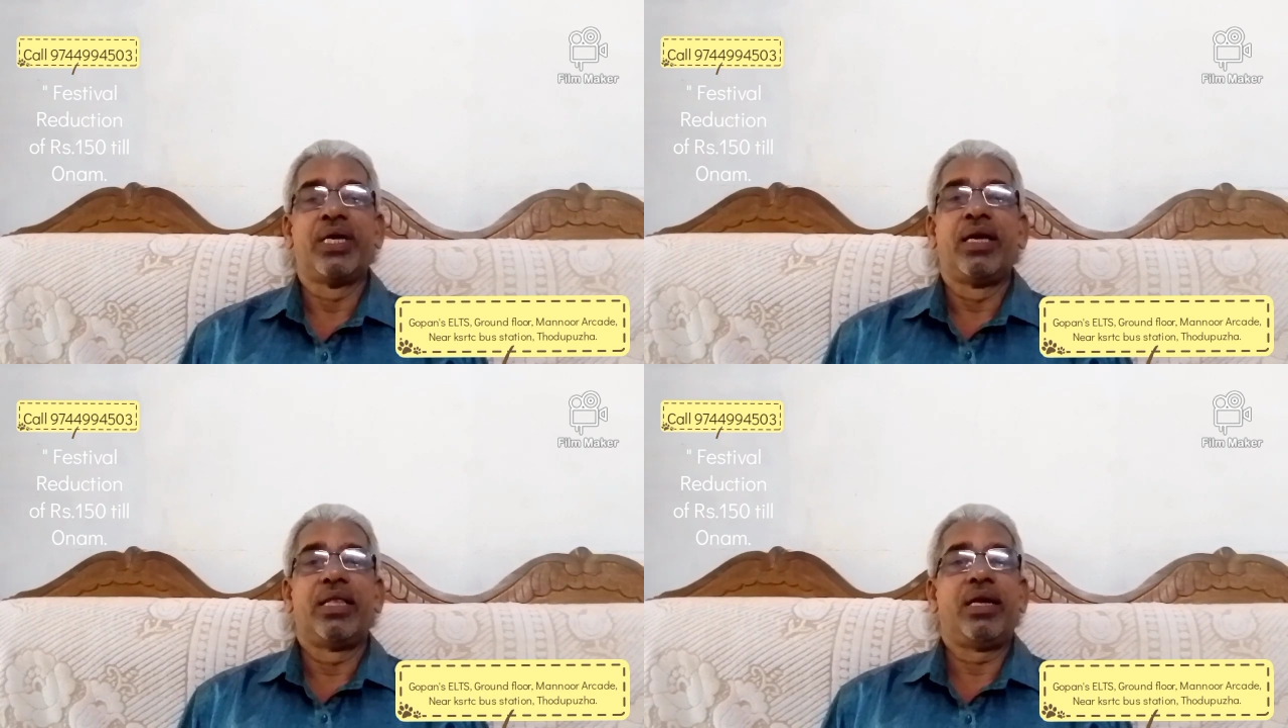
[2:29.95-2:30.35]

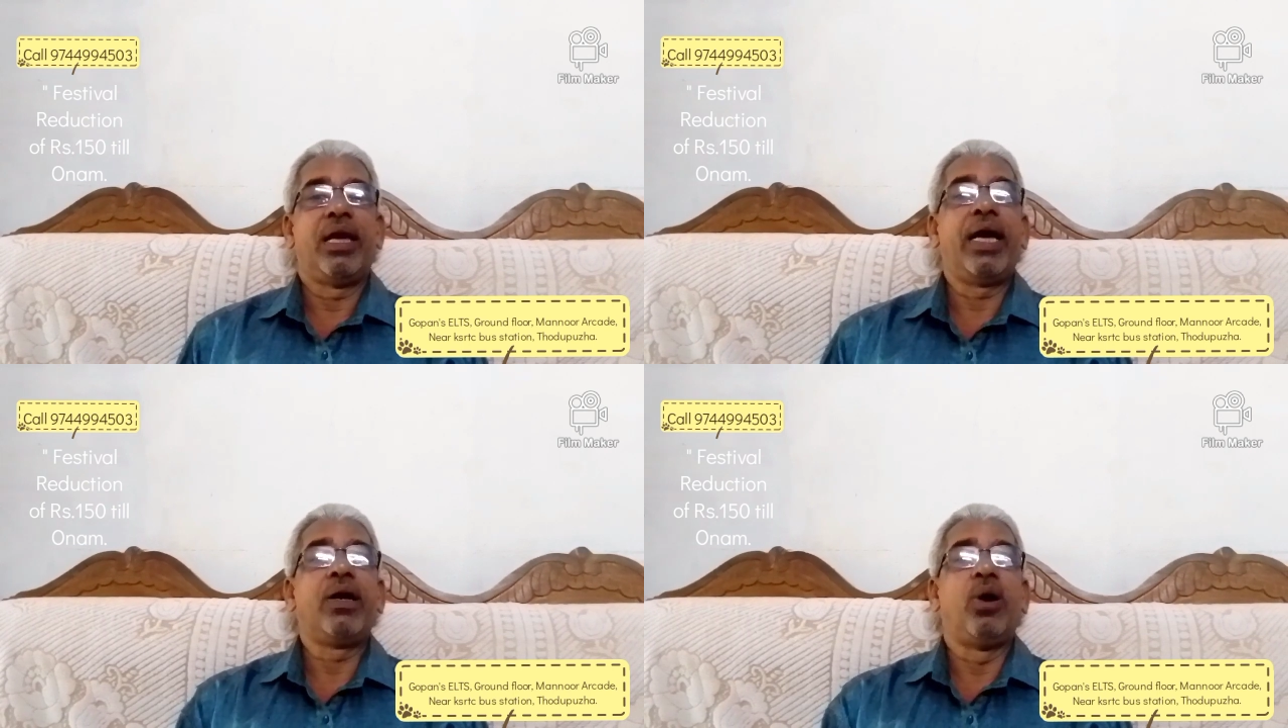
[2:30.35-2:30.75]
Then
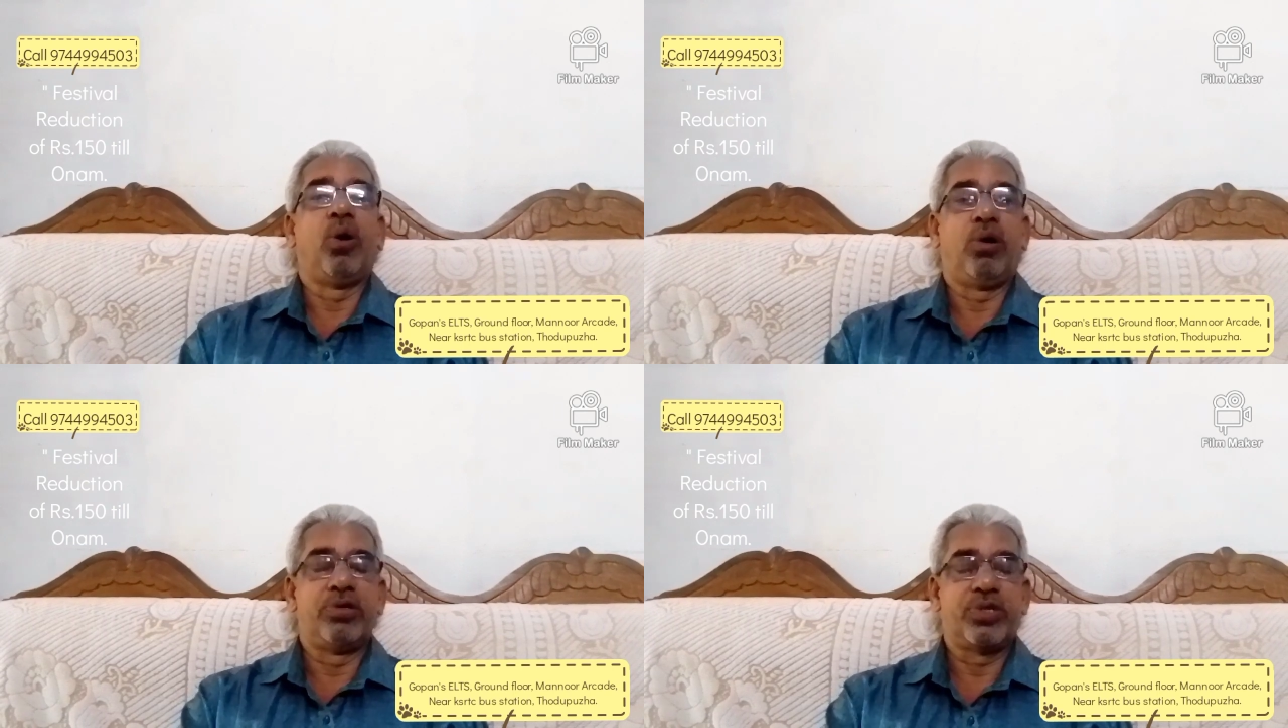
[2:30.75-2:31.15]
ago
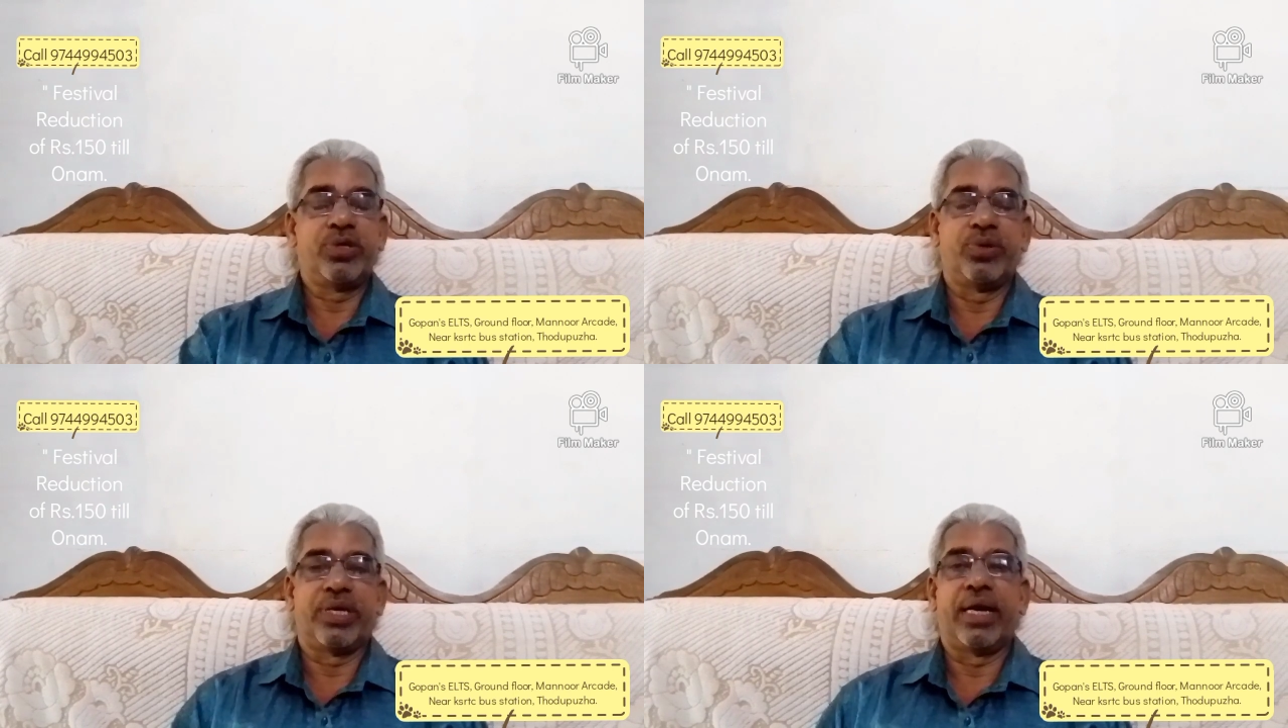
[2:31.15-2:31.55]
also
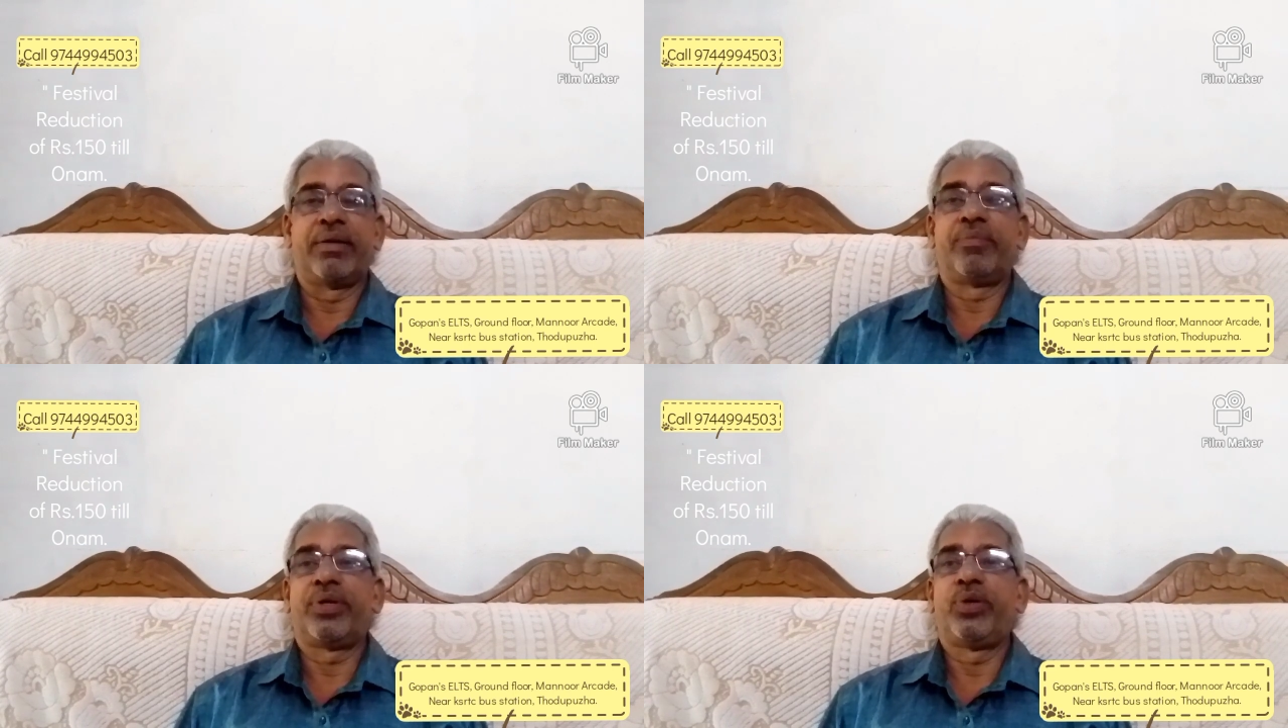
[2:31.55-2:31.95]
you can
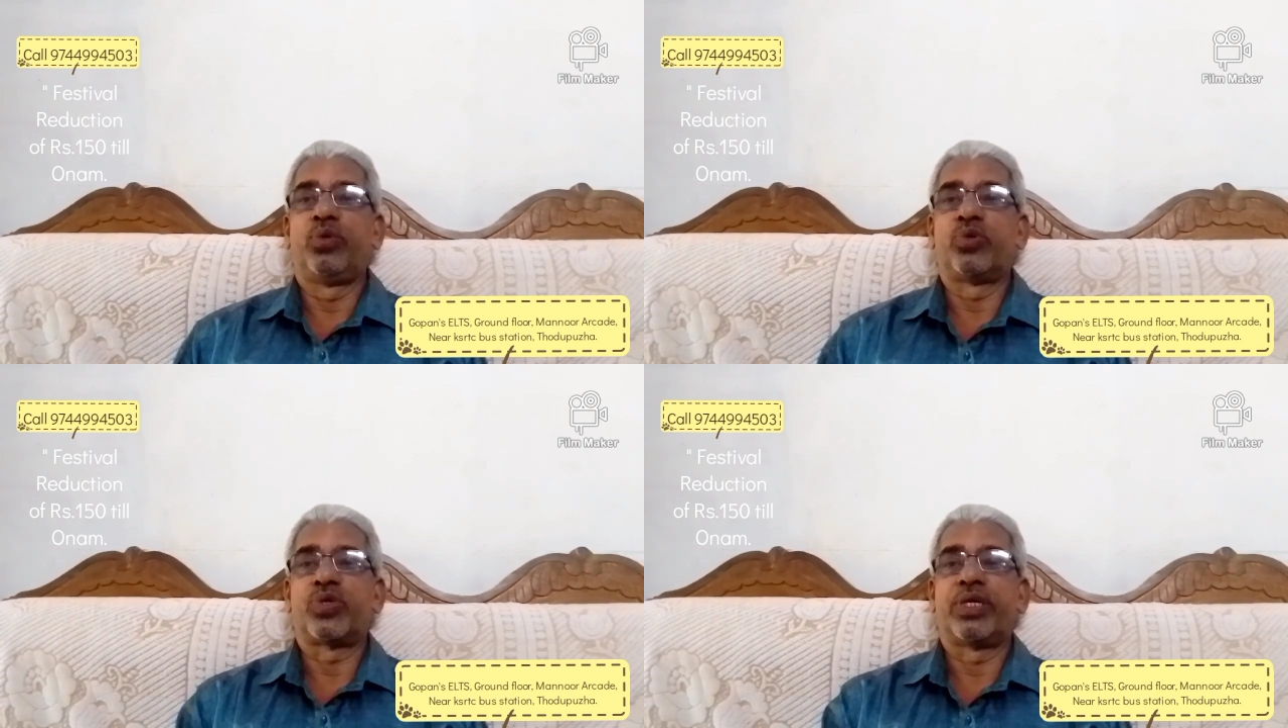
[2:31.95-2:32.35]

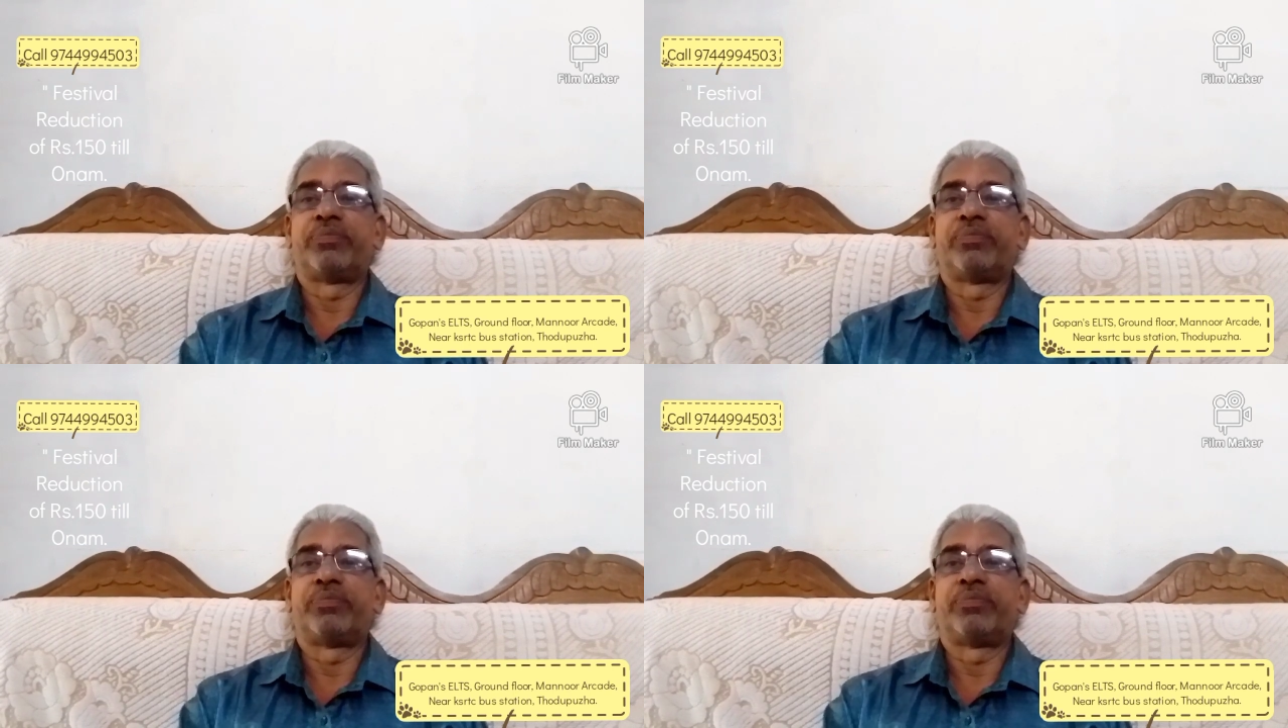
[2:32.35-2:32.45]
use.